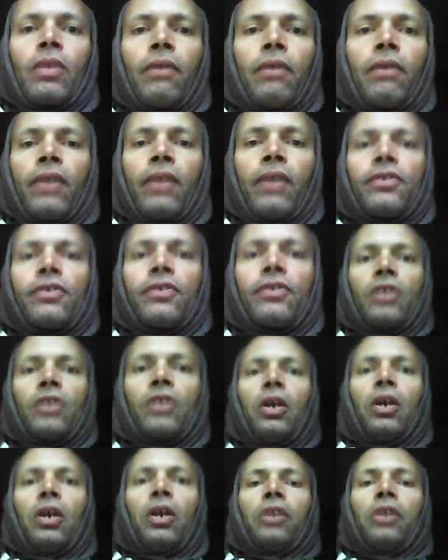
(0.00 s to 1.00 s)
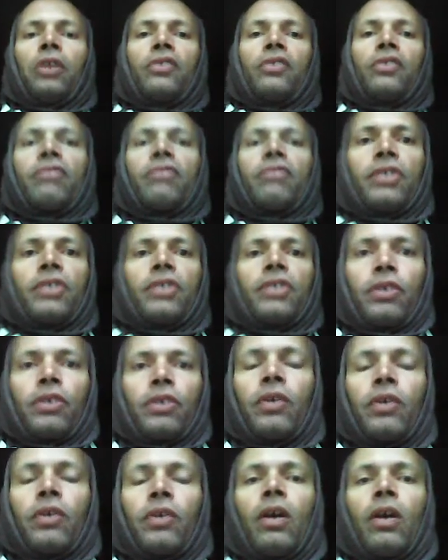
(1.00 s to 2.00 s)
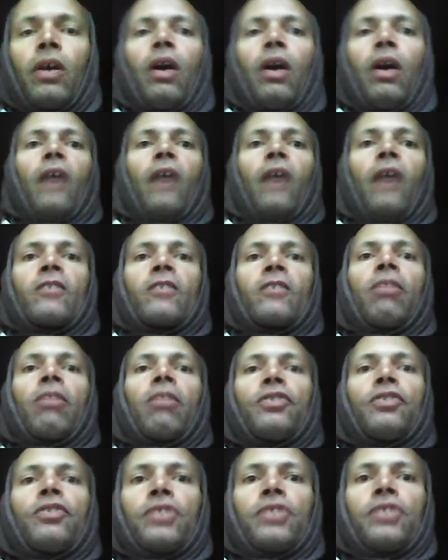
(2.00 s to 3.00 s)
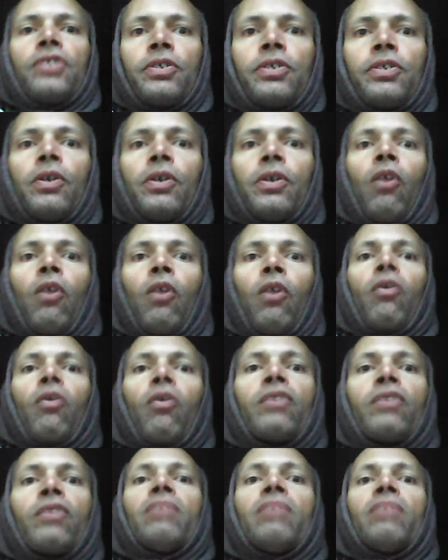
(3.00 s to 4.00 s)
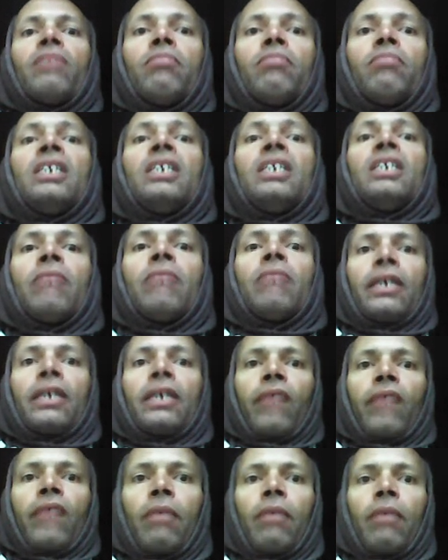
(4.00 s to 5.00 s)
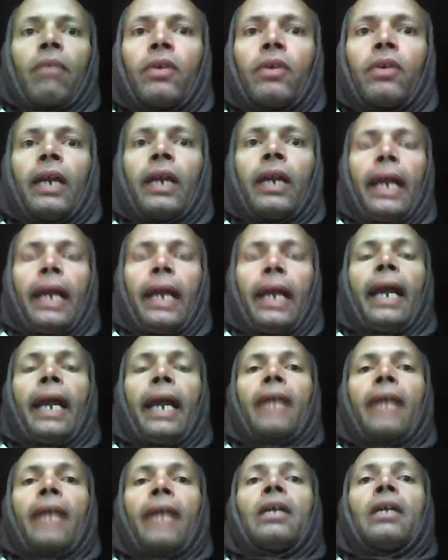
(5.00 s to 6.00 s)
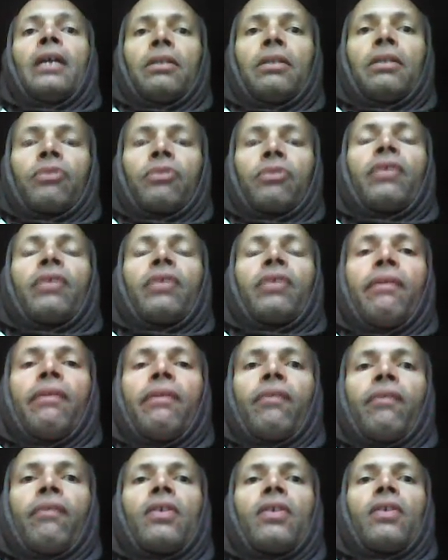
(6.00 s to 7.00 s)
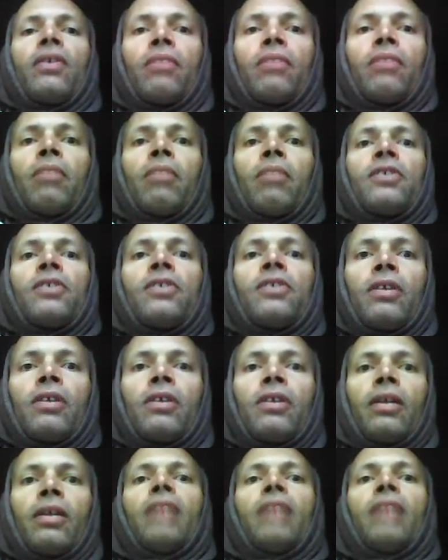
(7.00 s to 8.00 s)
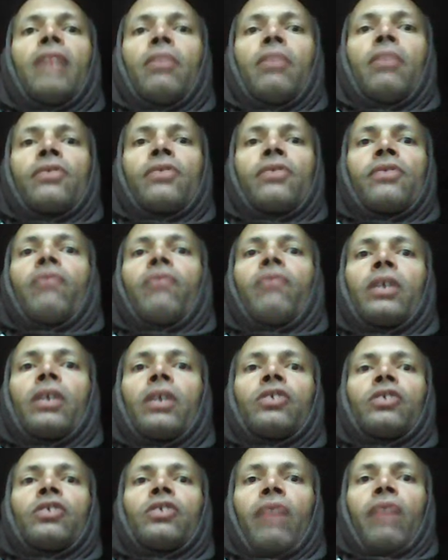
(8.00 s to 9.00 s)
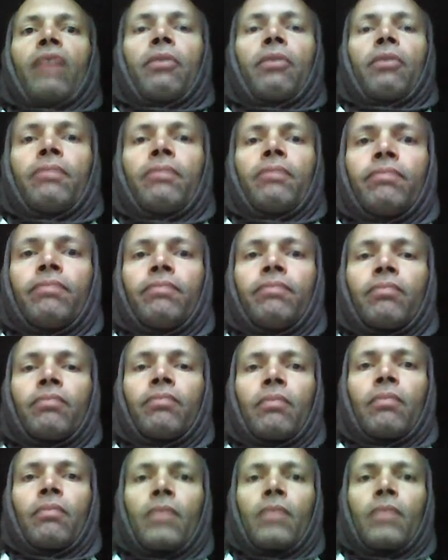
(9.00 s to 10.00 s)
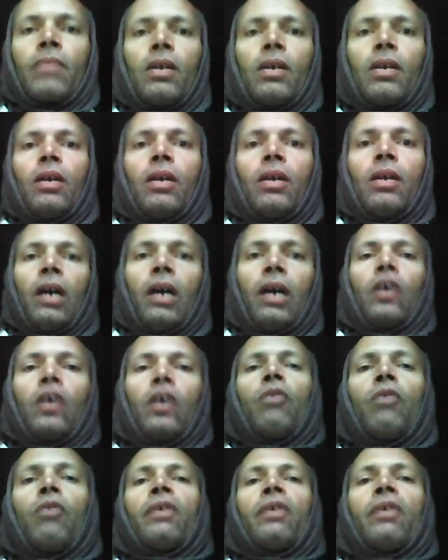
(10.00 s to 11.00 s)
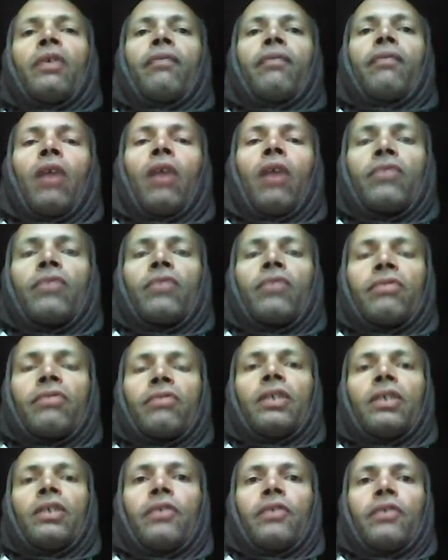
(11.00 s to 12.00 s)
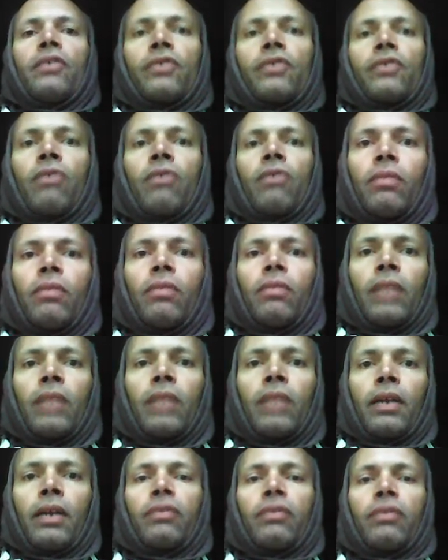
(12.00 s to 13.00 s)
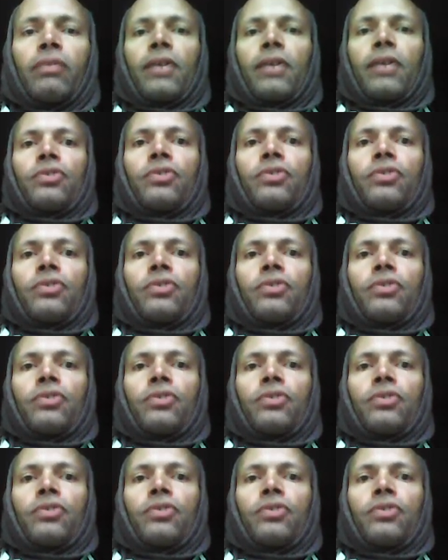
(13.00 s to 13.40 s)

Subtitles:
Friends, in this video, I explained to you what we mean by grammar and the three fundamental elements of English grammar. I hope you have found this video useful, and if that's